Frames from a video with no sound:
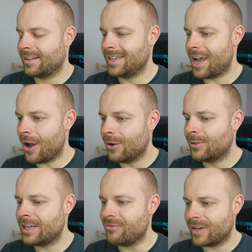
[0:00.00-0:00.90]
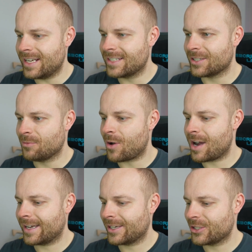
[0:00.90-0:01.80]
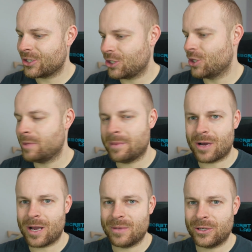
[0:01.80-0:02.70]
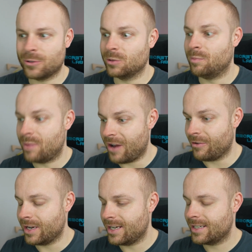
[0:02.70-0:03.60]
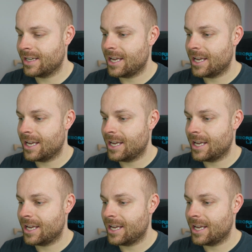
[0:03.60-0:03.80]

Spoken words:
The only reason why I could assume it might be called buried